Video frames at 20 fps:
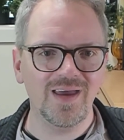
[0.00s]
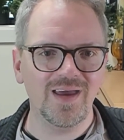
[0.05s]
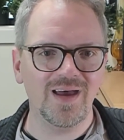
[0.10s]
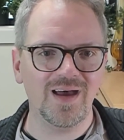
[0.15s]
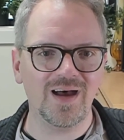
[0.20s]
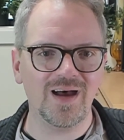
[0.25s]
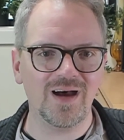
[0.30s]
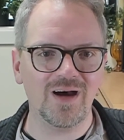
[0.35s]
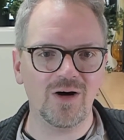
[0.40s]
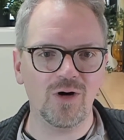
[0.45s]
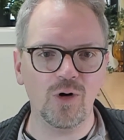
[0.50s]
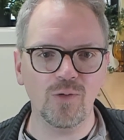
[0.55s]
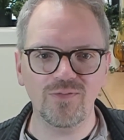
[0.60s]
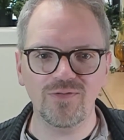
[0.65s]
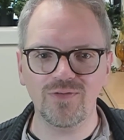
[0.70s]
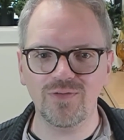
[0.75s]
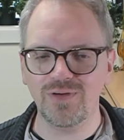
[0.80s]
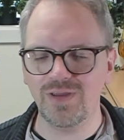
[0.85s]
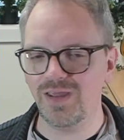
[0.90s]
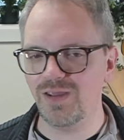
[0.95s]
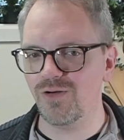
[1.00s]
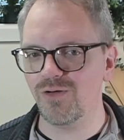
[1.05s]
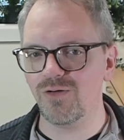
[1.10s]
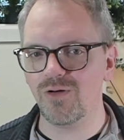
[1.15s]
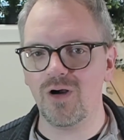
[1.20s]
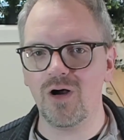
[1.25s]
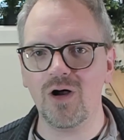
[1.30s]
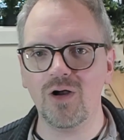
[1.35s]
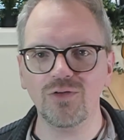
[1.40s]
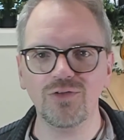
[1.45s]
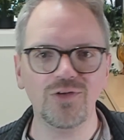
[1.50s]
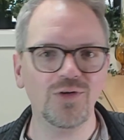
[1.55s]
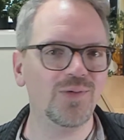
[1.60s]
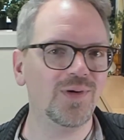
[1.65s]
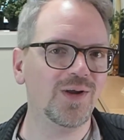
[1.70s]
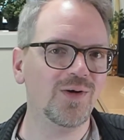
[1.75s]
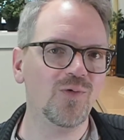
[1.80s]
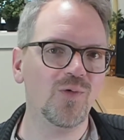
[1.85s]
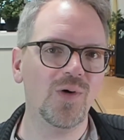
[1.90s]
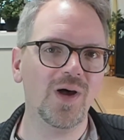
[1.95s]
Hopefully you're all
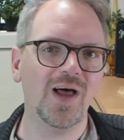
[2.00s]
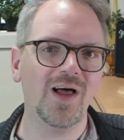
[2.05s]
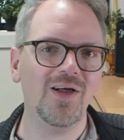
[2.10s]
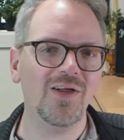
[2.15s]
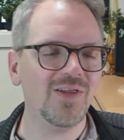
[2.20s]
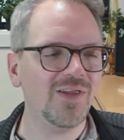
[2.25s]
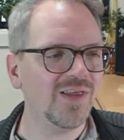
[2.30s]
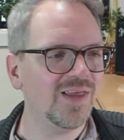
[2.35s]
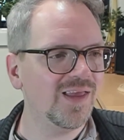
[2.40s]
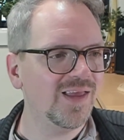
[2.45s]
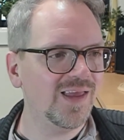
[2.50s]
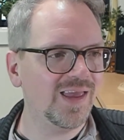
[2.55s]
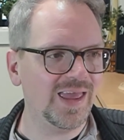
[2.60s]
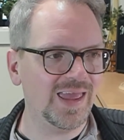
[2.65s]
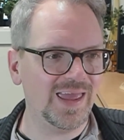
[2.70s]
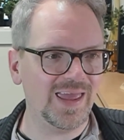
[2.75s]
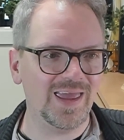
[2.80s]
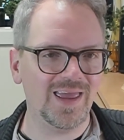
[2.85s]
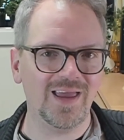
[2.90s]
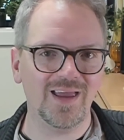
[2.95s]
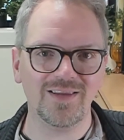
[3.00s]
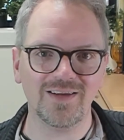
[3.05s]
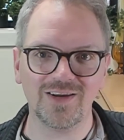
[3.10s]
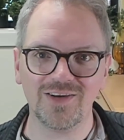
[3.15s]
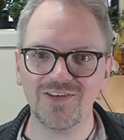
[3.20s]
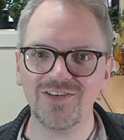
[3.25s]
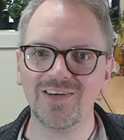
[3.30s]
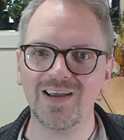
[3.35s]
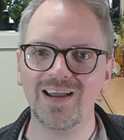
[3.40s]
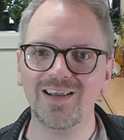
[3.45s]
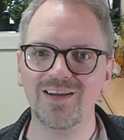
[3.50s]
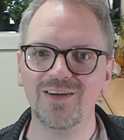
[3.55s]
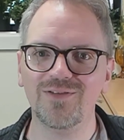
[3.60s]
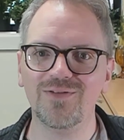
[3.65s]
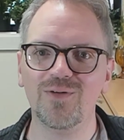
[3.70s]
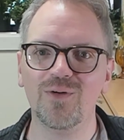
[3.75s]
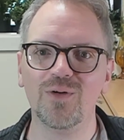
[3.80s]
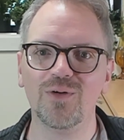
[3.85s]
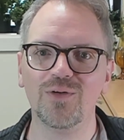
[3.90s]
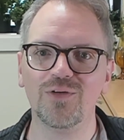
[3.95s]
doing well and excited
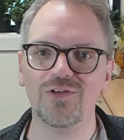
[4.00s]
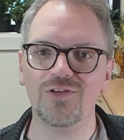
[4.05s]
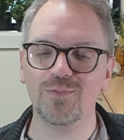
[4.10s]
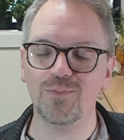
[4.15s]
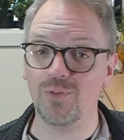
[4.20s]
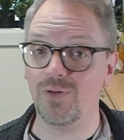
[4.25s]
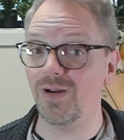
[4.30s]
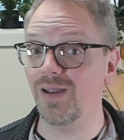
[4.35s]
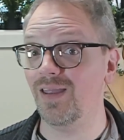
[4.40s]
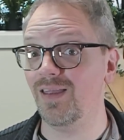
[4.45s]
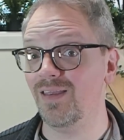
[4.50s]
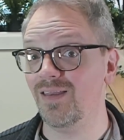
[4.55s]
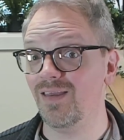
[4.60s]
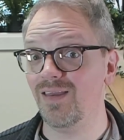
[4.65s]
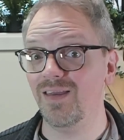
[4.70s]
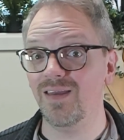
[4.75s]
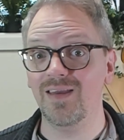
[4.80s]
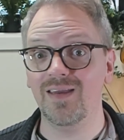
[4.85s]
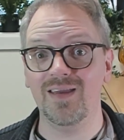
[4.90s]
for spring.